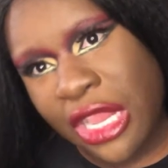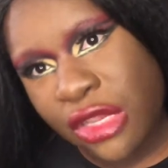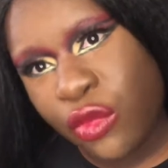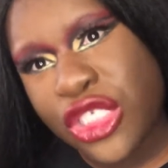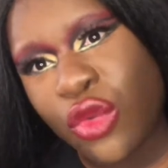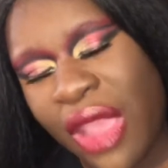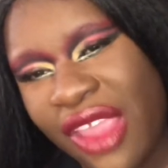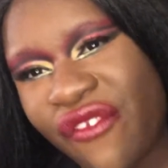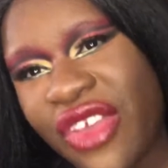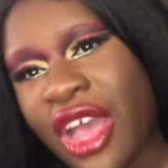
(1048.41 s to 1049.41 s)
what you
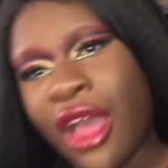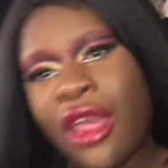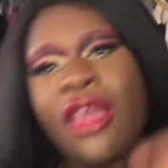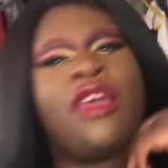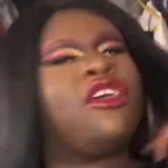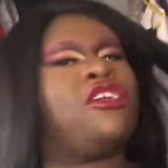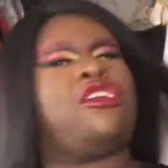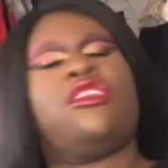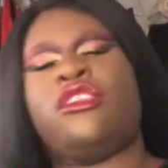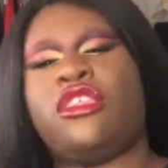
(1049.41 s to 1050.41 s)
waiting for?
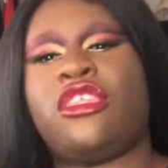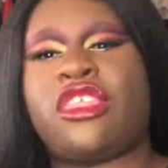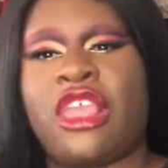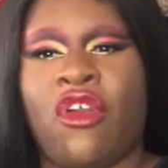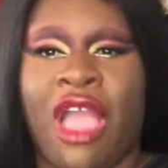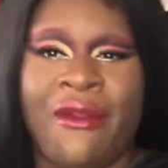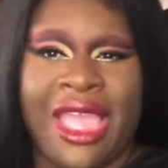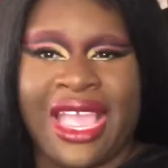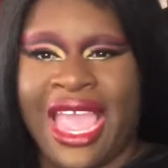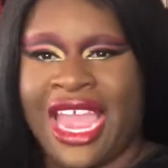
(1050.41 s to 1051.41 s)
So, all
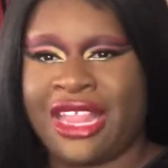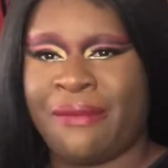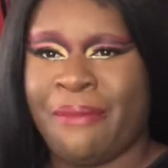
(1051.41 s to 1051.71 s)
right, guys,